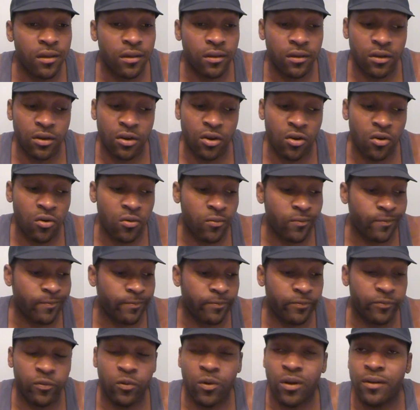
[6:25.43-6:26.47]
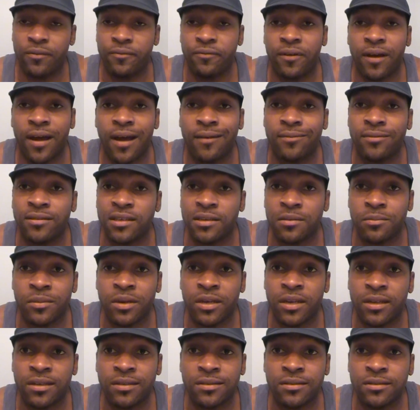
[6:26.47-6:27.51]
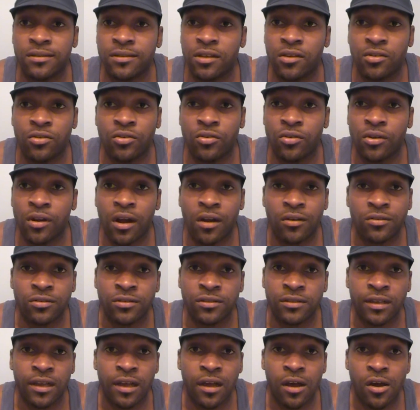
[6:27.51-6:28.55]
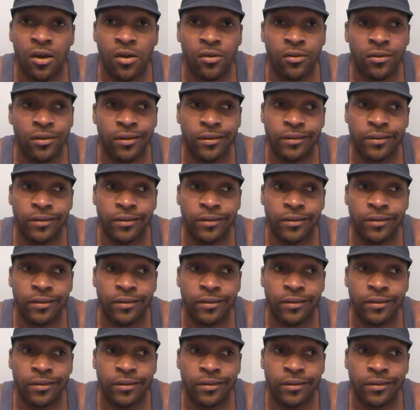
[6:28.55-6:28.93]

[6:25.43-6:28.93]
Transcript: You know, what, 5-10 minutes they'll do the ultrasound